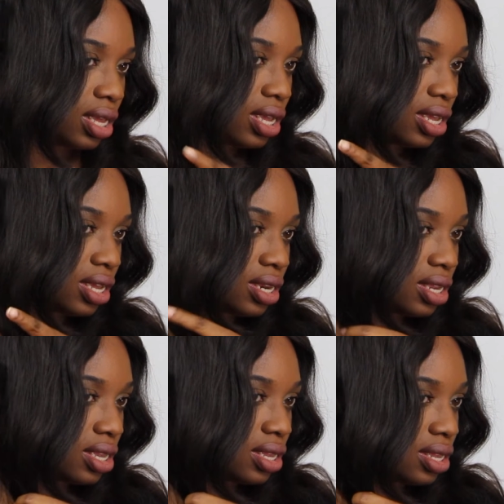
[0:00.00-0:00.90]

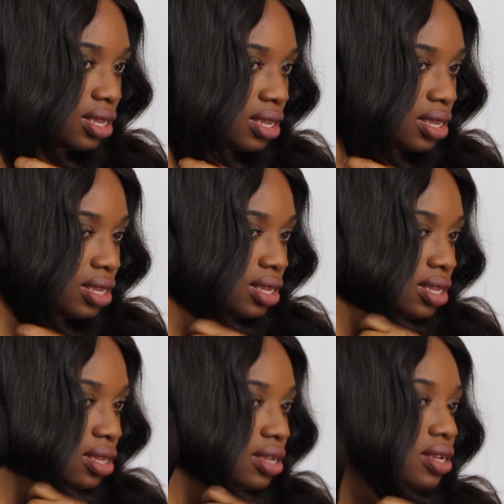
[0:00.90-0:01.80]
and
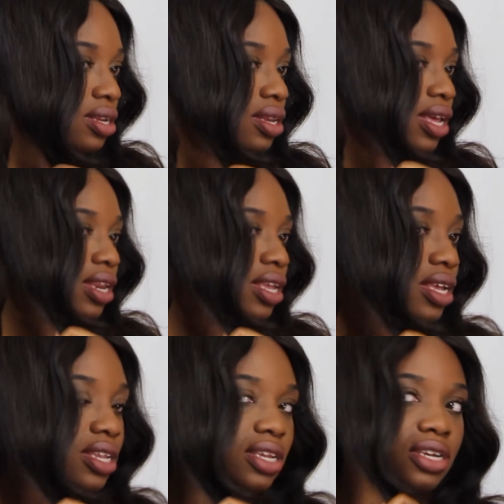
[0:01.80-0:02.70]
let
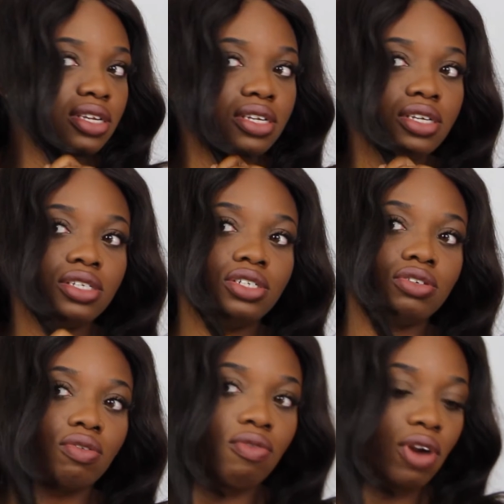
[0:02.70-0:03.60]
it
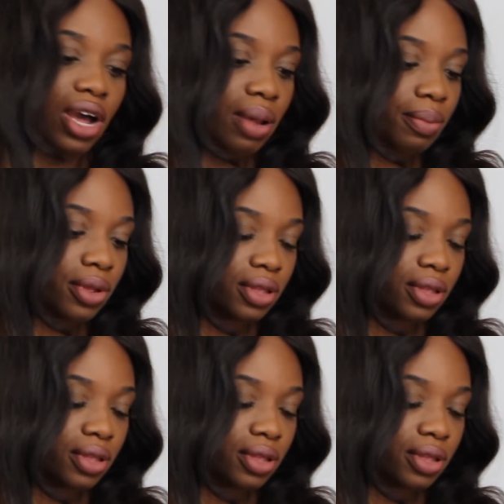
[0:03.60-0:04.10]
drop,